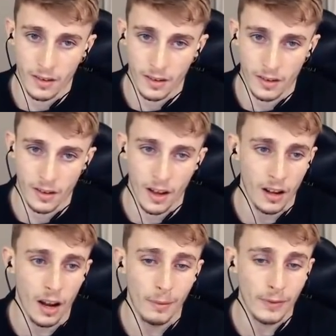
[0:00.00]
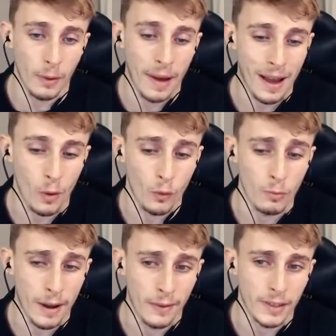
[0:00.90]
I can't believe how powerful
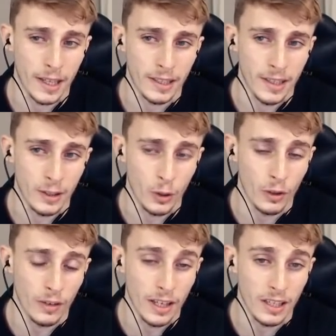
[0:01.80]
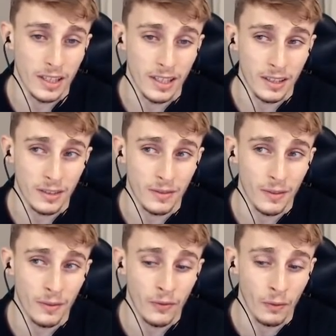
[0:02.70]
maths actually is. You can literally just
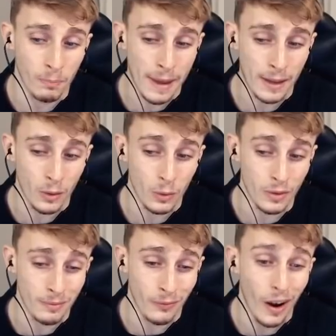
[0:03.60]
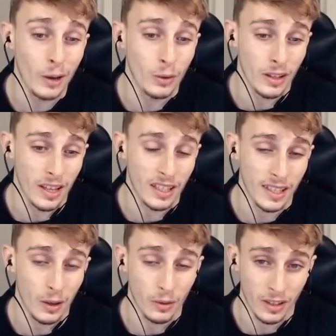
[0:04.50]
find all these things
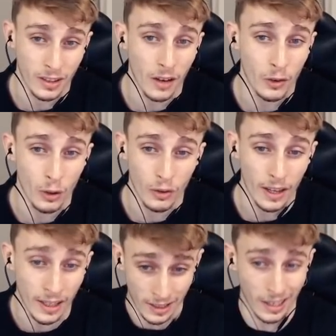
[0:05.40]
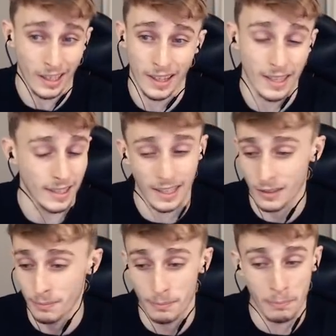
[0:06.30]
out, discover new things like this. It's
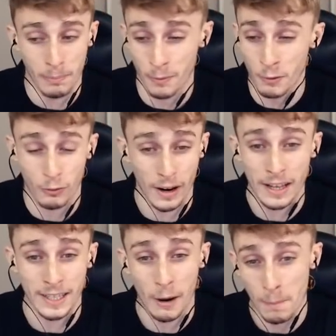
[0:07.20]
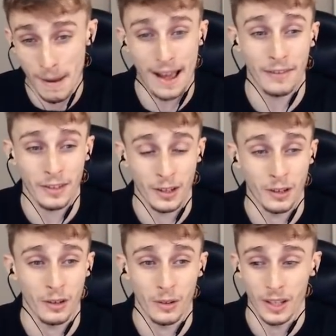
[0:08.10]
crazy how maths can
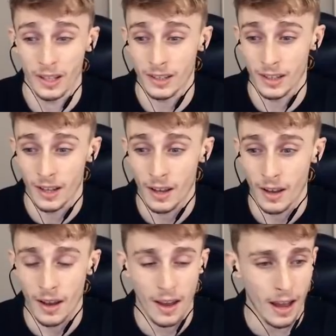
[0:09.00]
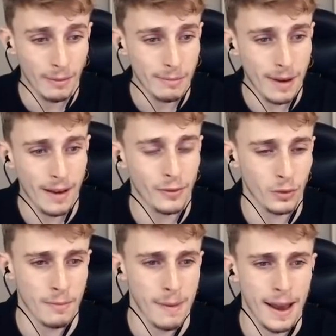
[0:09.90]
do this. I mean, maths was a
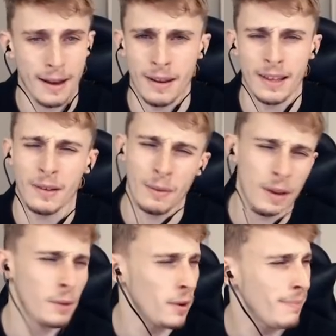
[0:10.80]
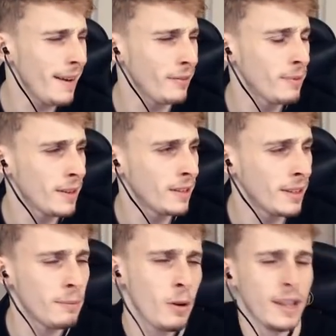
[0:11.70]
man... It was maths because,
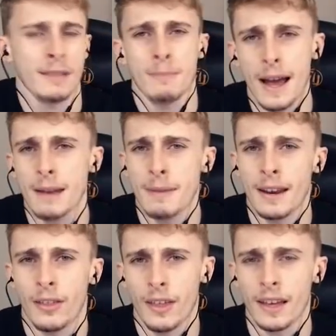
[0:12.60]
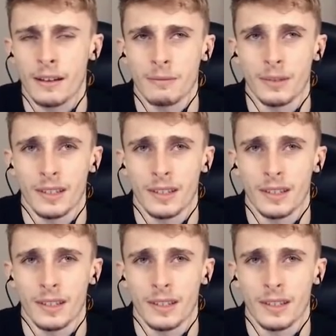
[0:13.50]
well, it's a man-made thing, but